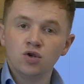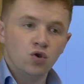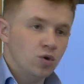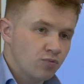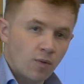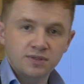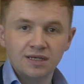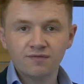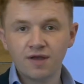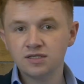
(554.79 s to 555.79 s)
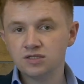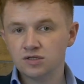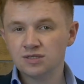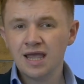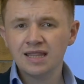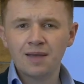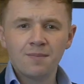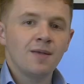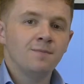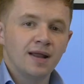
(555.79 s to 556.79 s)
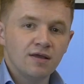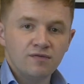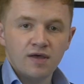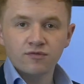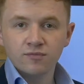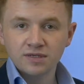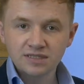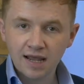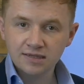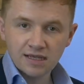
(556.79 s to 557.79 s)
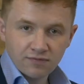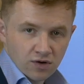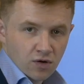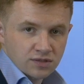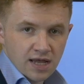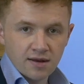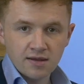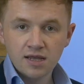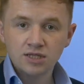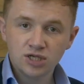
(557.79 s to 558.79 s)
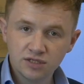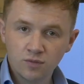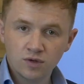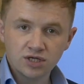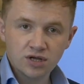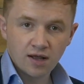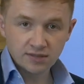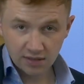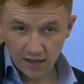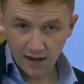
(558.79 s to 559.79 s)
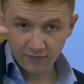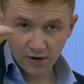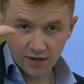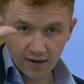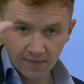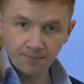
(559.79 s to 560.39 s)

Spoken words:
new property investors that may benefit from this tax saving content. Cheers for watching, guys. Have a great day.